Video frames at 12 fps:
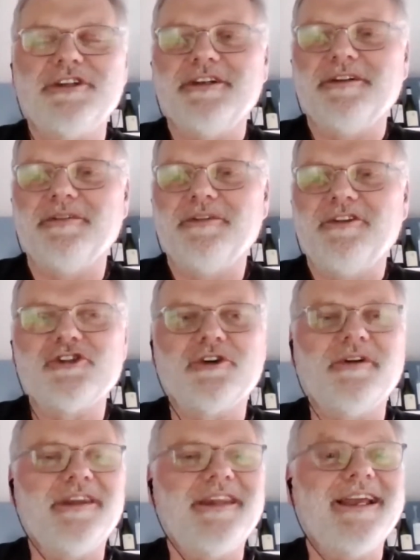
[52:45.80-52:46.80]
a such a
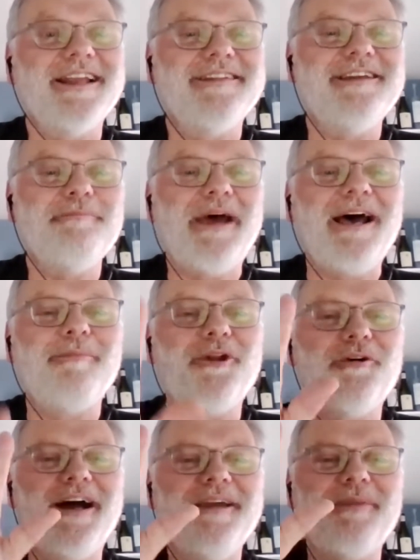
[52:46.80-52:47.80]
great thing. And I see
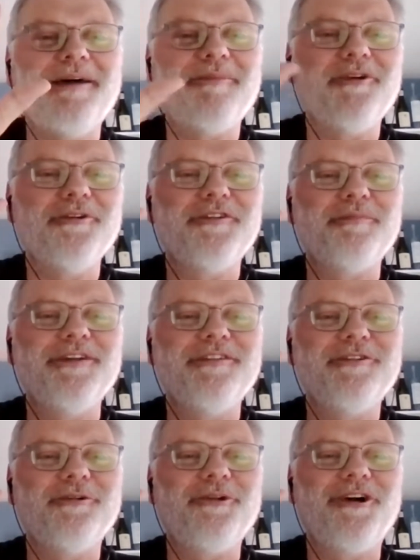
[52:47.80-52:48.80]
Pablo. Hi, Pablo. It's been
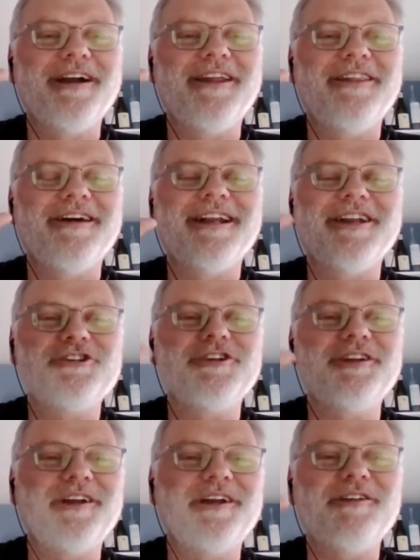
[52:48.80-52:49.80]
so long. I thought I should
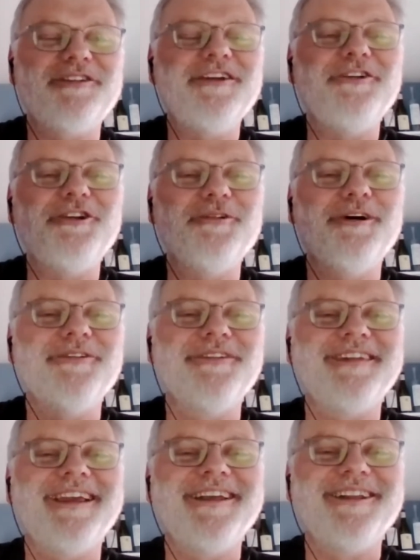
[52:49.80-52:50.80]
uh, single you out and
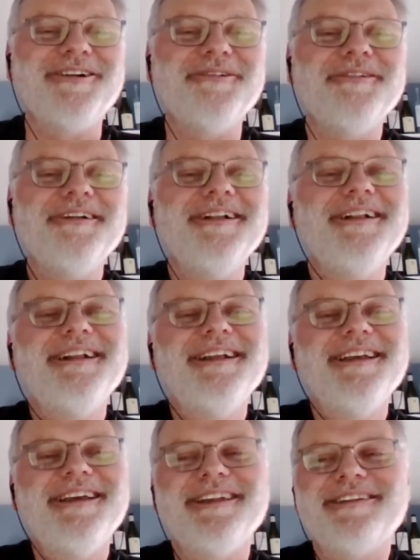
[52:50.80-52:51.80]
say hello.
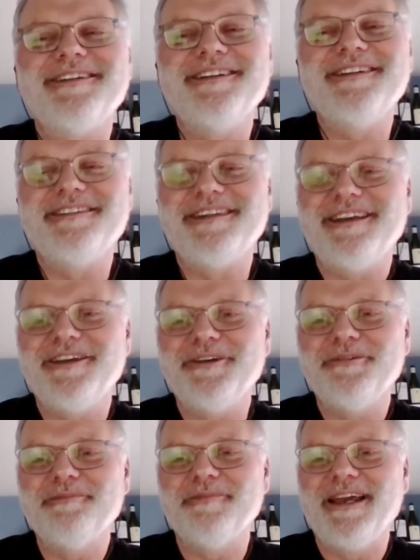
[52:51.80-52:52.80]
It's good to see
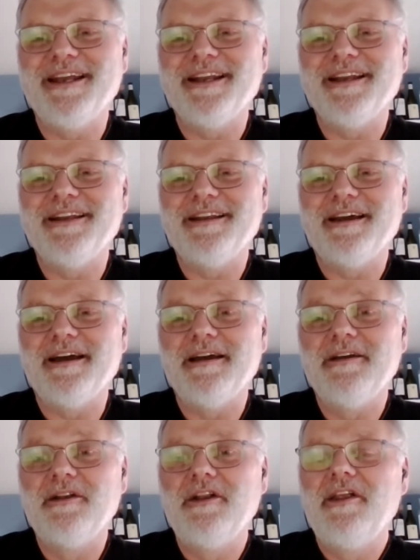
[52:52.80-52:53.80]
you, man, and uh,
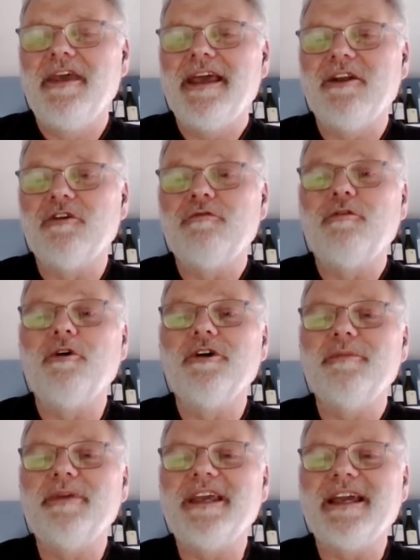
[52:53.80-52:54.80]
and look forward
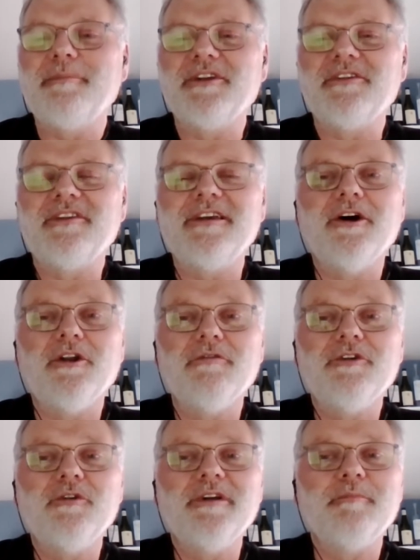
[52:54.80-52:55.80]
to being able to see all of
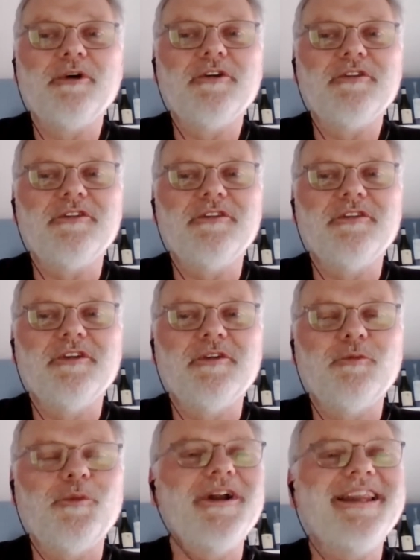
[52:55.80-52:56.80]
you in person
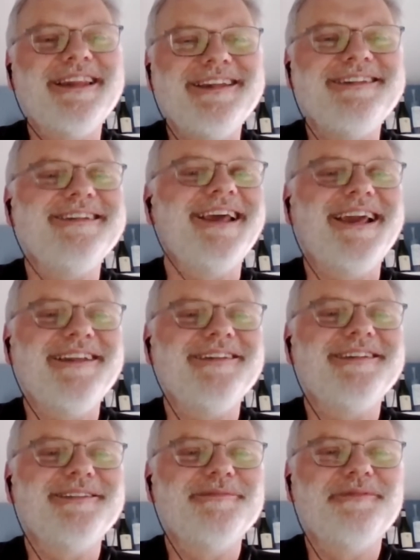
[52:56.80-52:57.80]
one of these days.
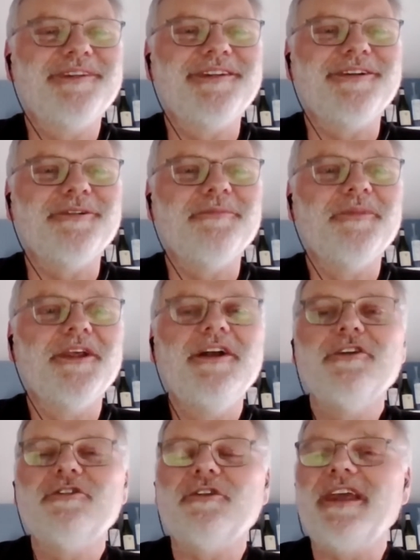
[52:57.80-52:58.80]
So,
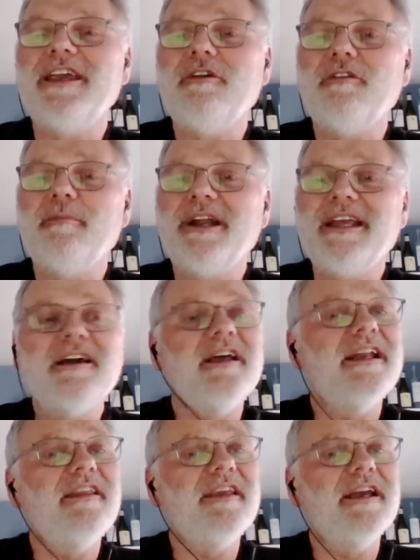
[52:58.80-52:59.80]
so thank you, everybody.
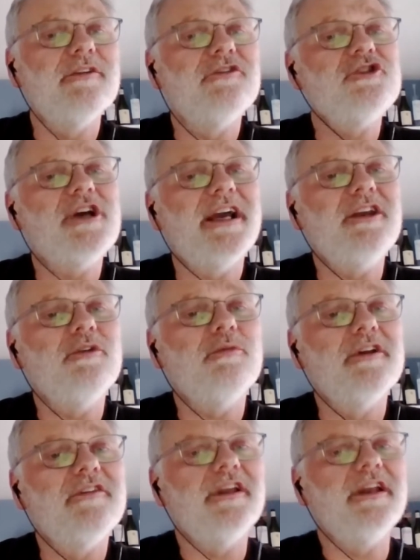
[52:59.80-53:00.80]
Anything else, Jacky? You
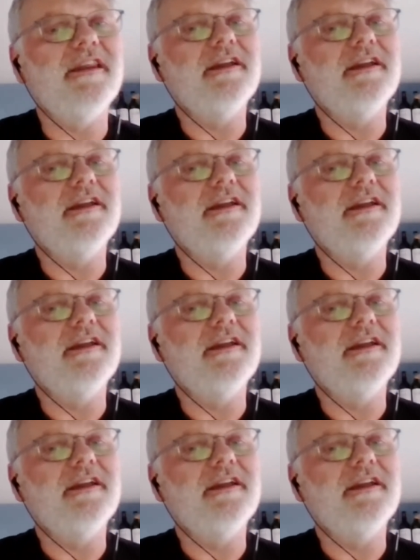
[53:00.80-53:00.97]
want to say? No,